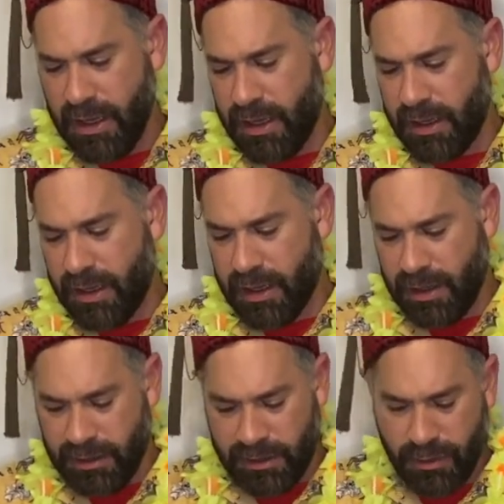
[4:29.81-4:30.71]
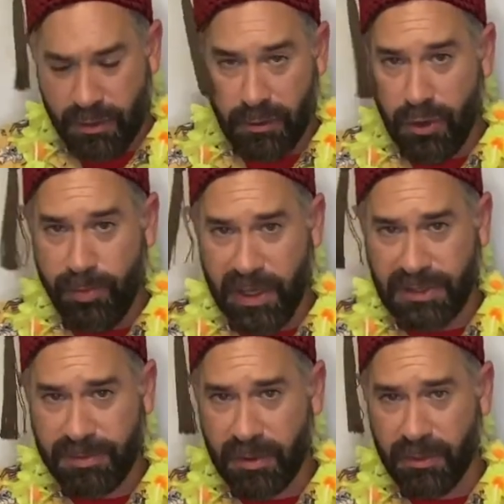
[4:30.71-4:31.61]
I like Coco
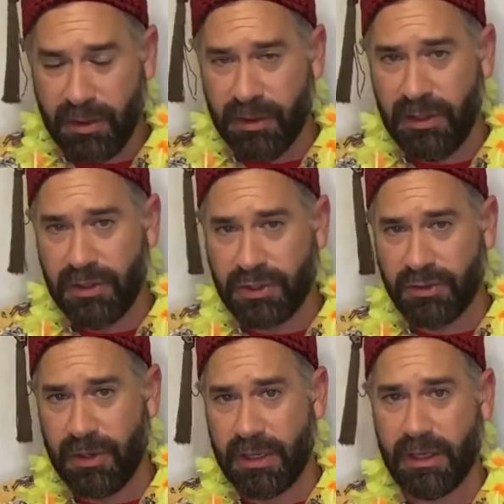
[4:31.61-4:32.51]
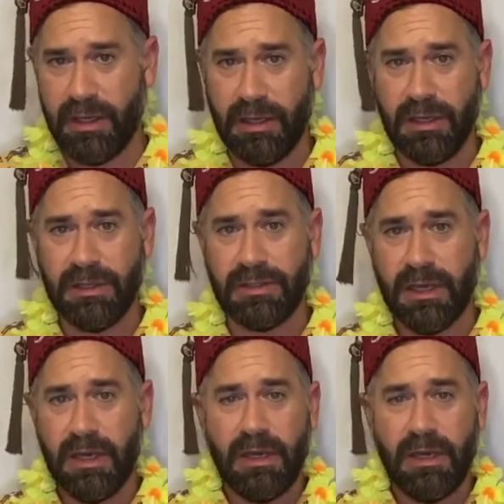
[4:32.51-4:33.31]
Lopez, but really the trick is